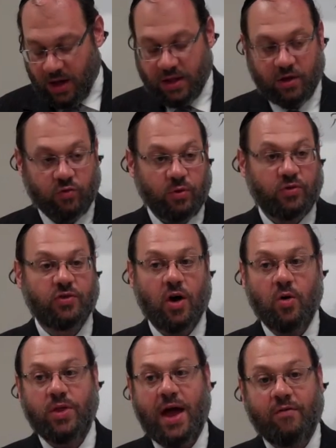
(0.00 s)
And this was
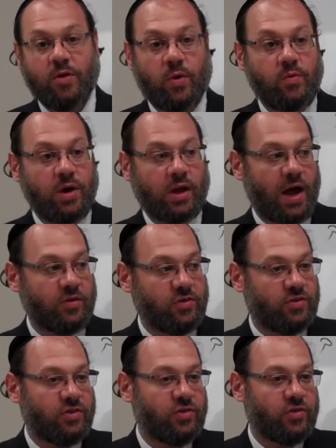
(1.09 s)
so that everyone
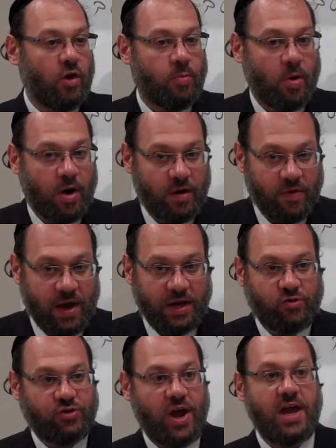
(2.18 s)
realizes this is all part of a
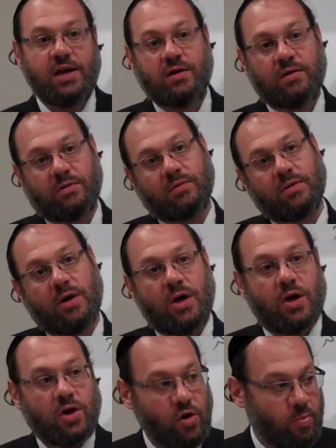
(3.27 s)
chain.
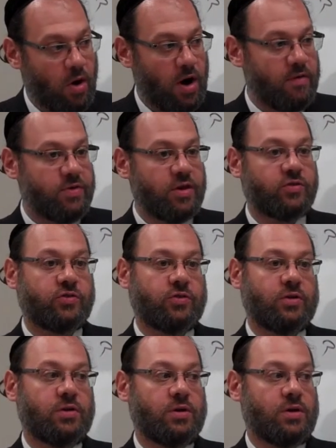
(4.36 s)
You're part of
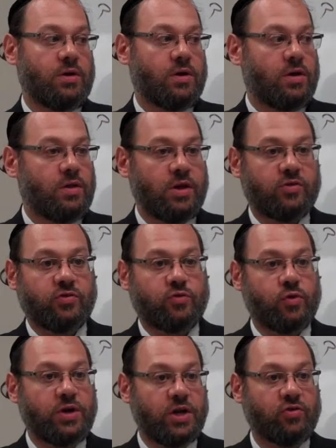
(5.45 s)
this
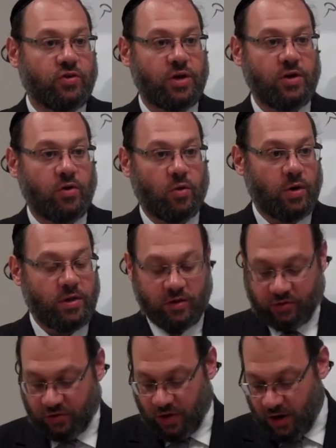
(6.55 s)
tradition or this